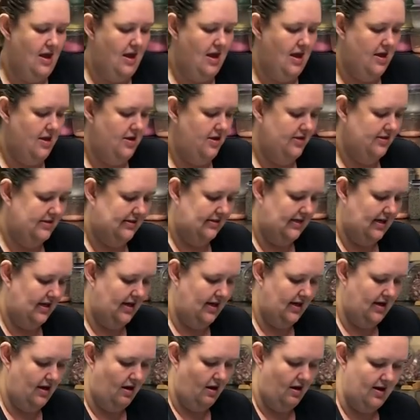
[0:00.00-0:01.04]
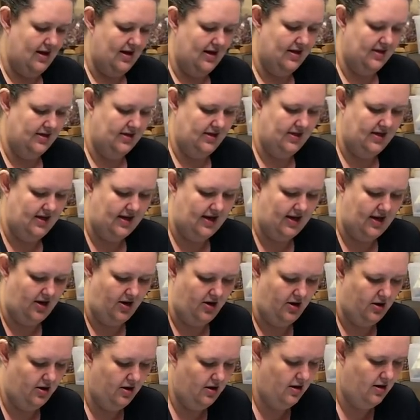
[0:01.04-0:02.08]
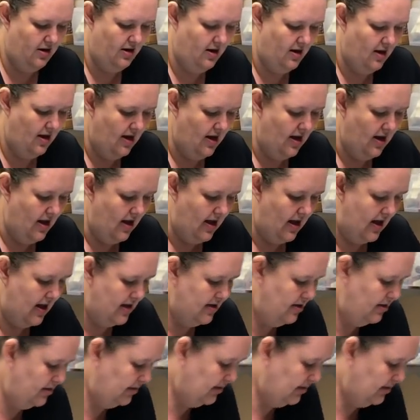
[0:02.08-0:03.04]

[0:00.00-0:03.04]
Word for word: and you set it in here and